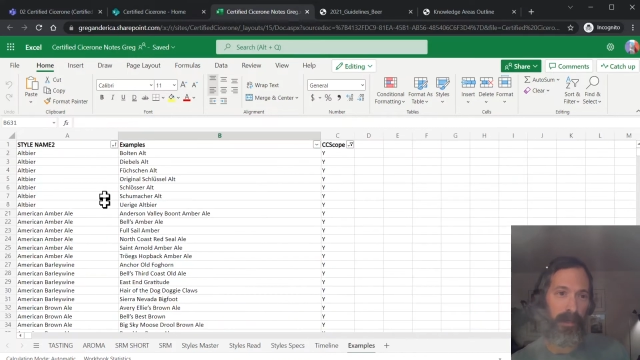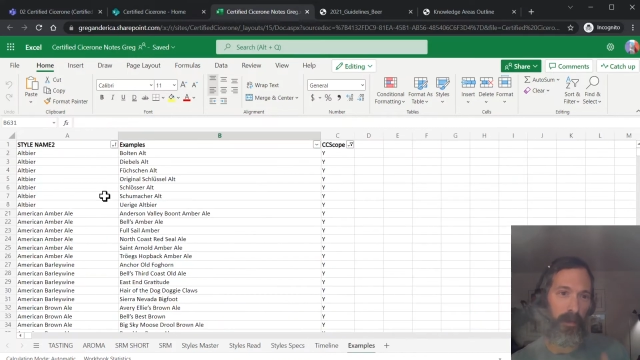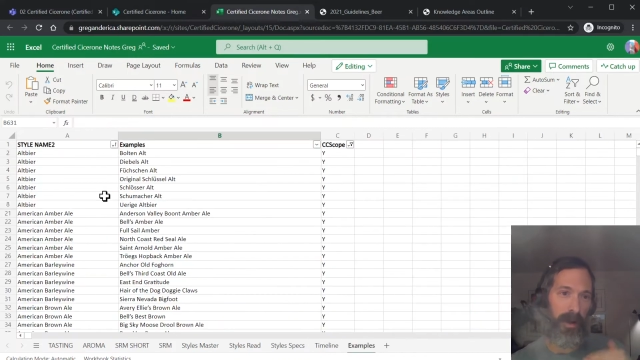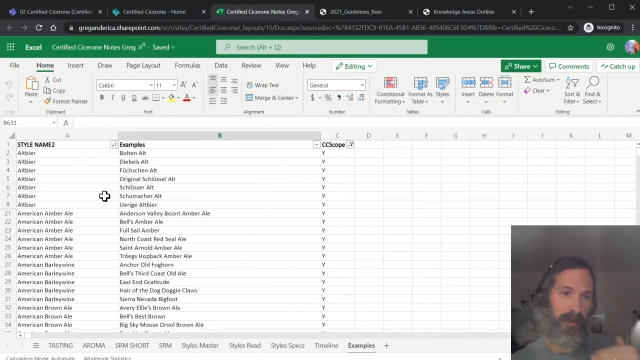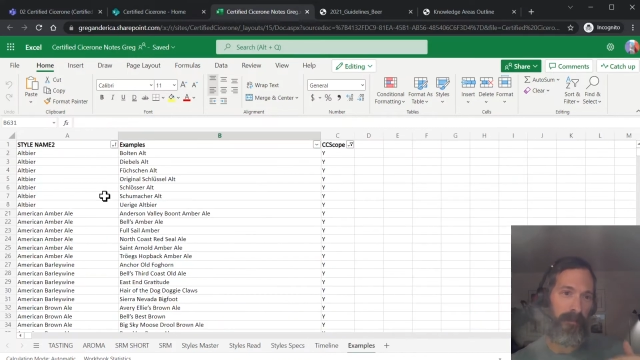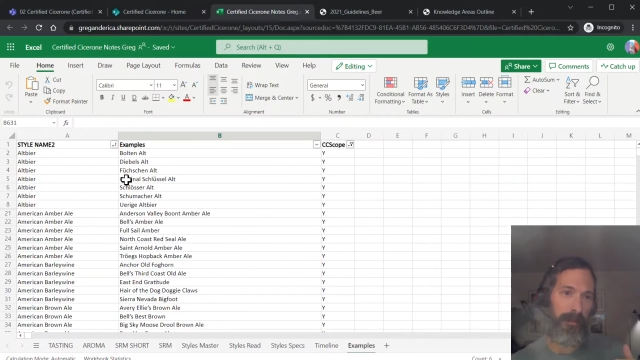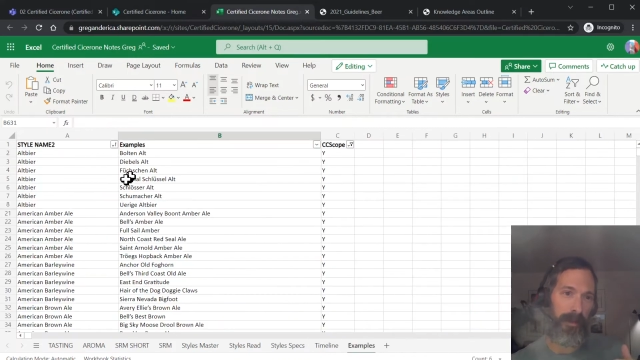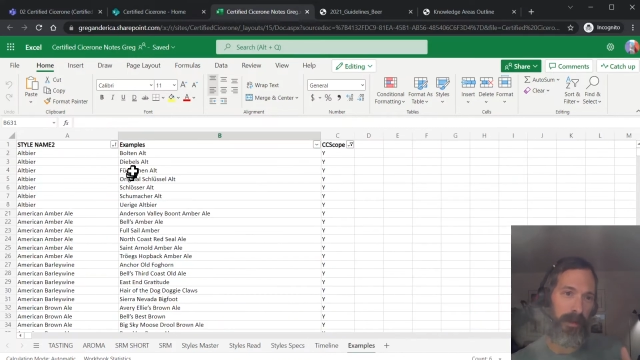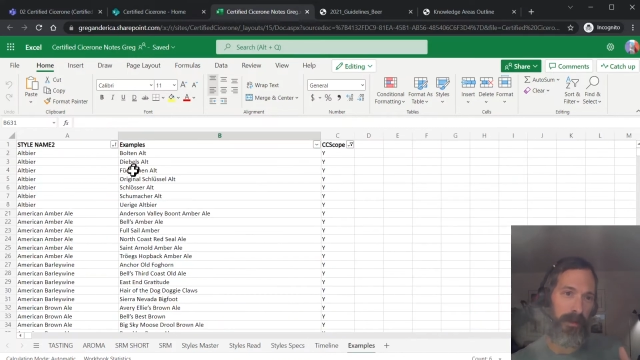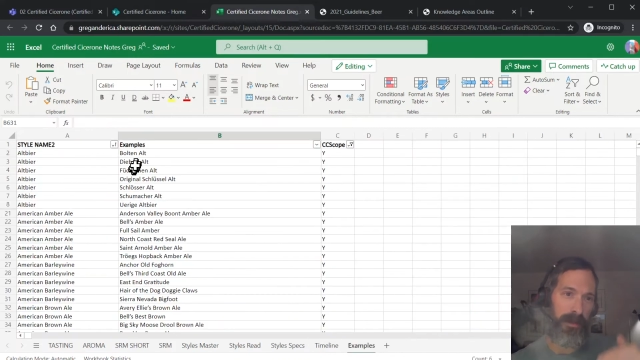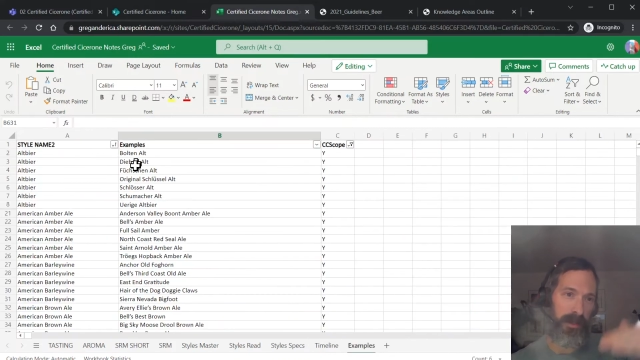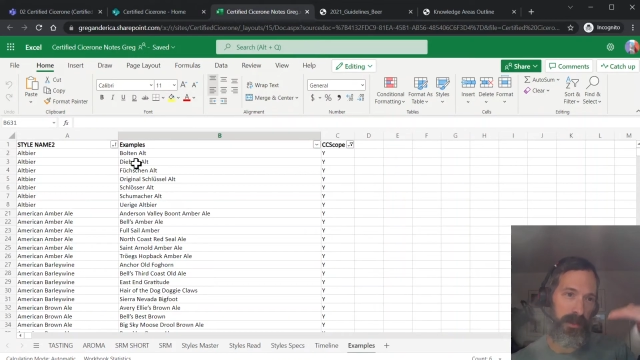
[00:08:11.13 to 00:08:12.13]
where every
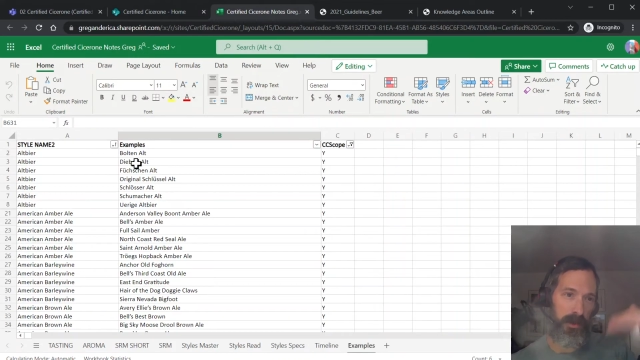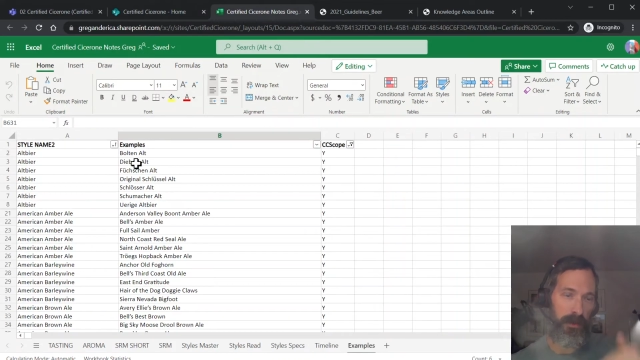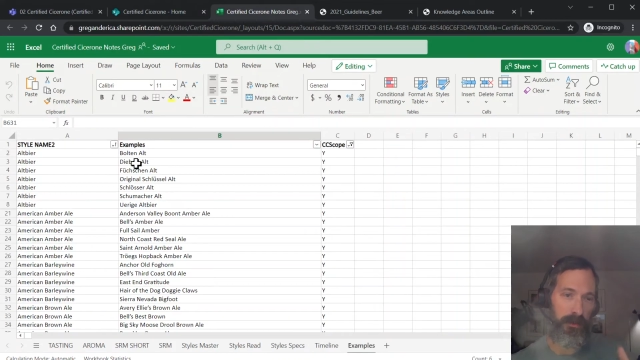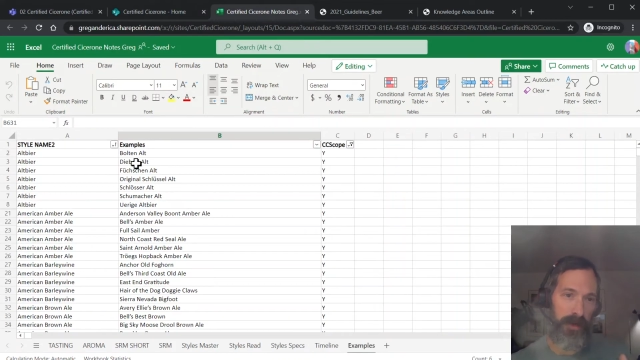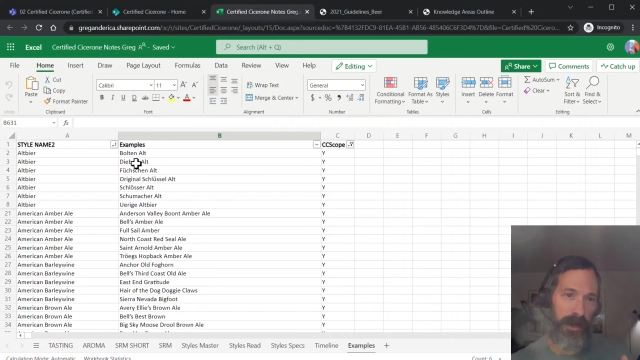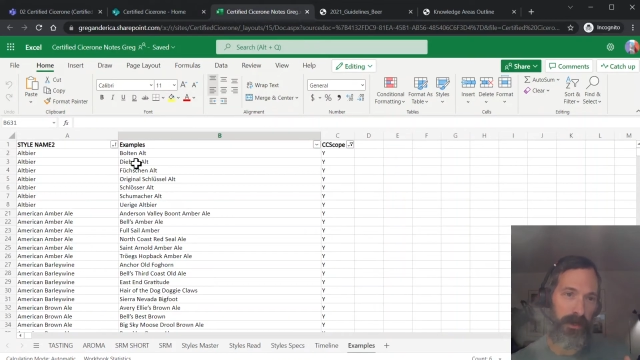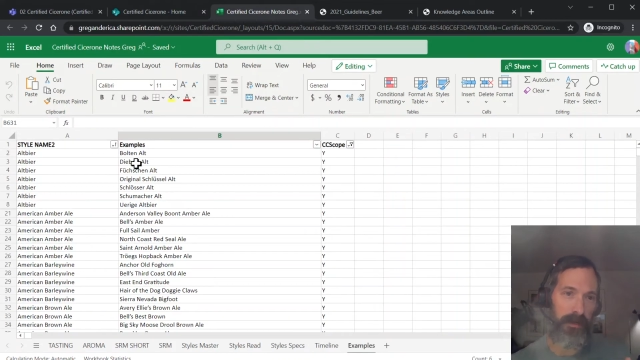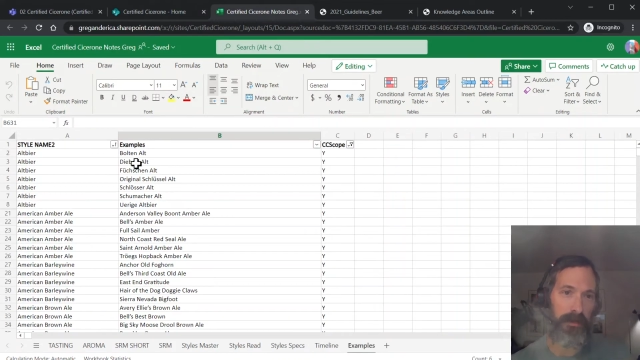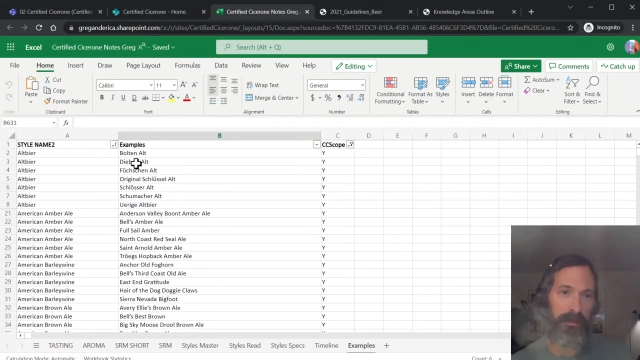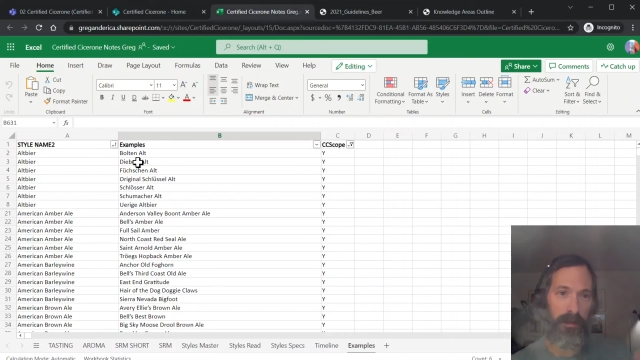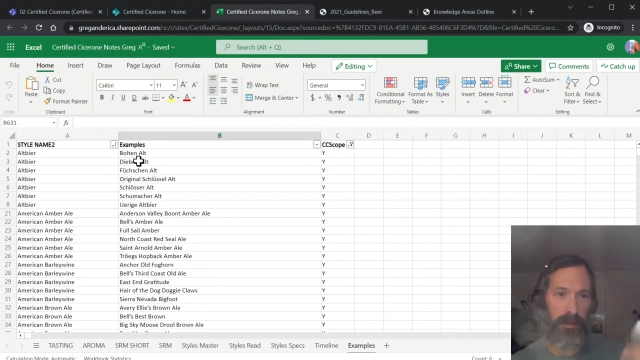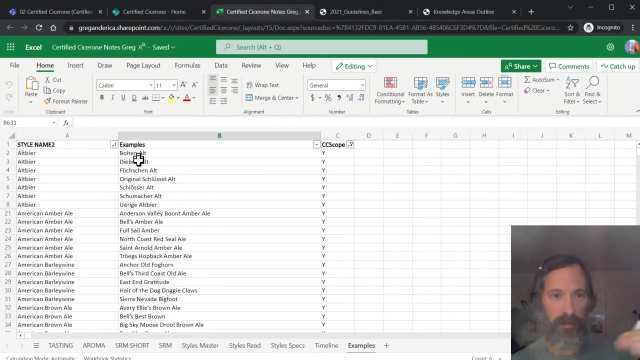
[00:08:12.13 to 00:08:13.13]
beer is its own
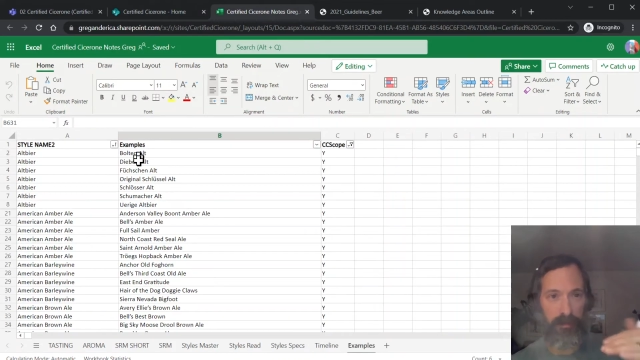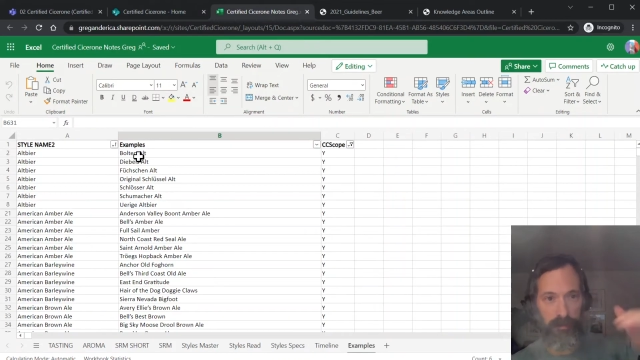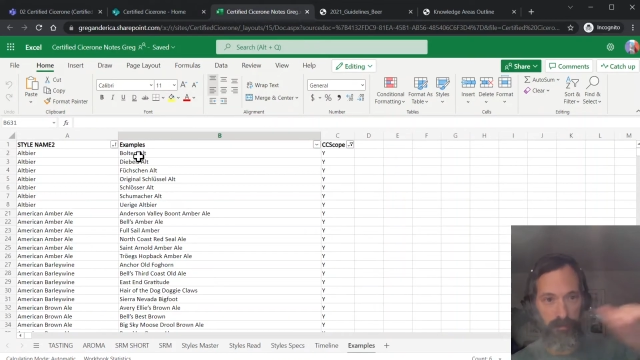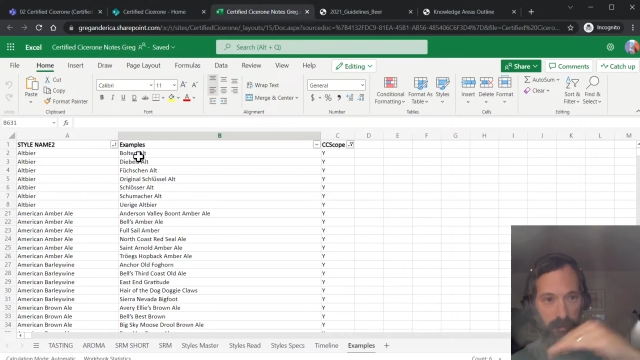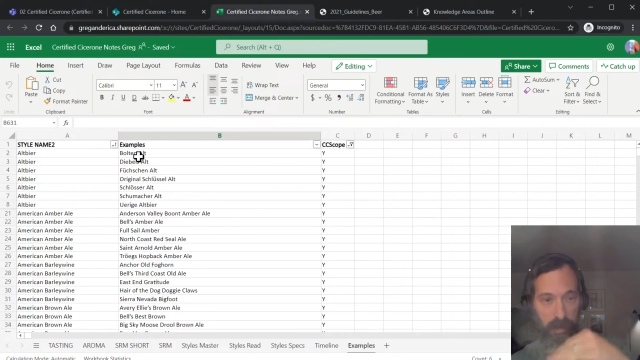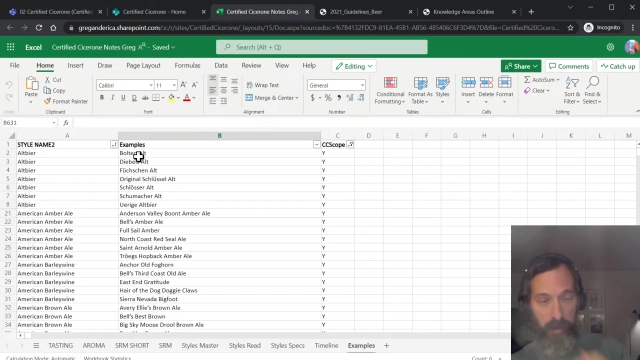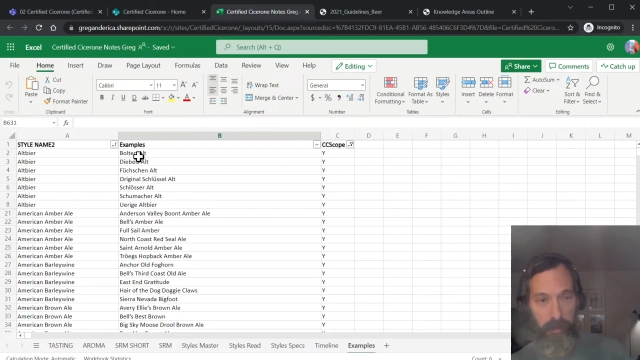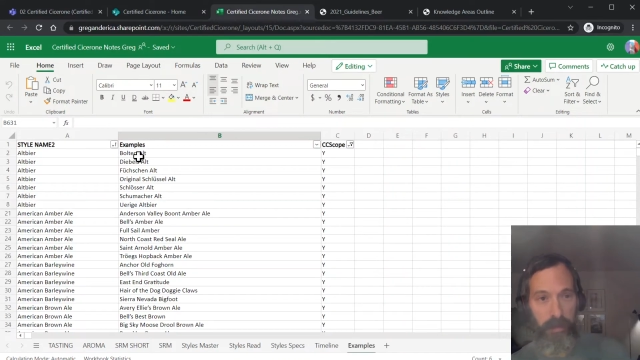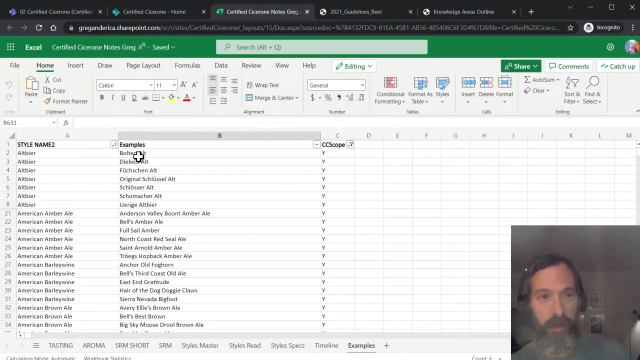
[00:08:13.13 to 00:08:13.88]
record or row